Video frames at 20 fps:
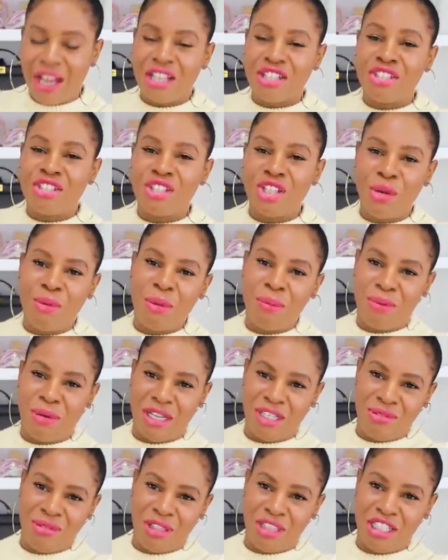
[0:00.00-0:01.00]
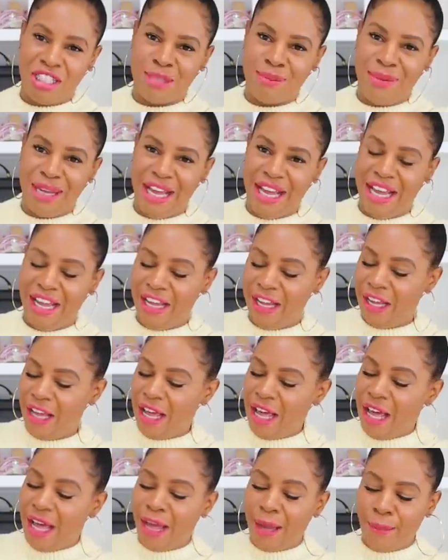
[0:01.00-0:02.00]
So impressed with this bag.
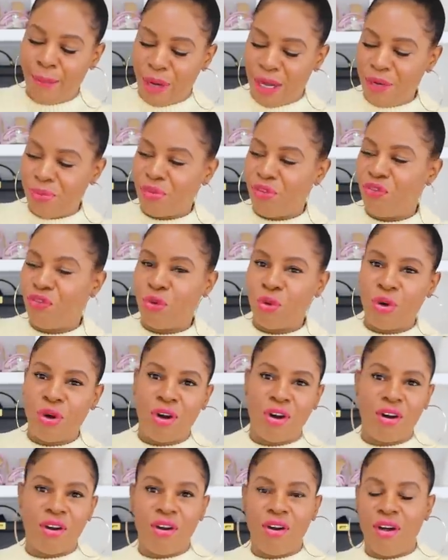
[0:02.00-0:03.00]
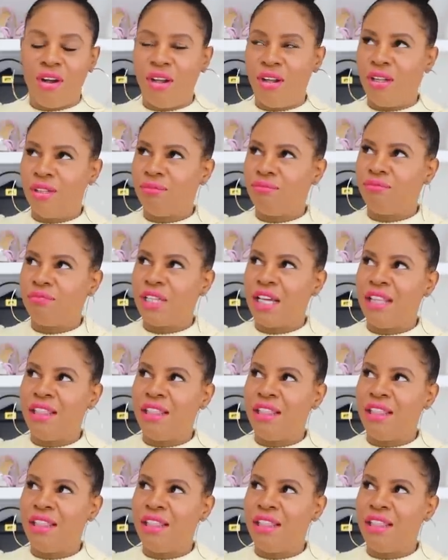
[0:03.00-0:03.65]
I bought it before all,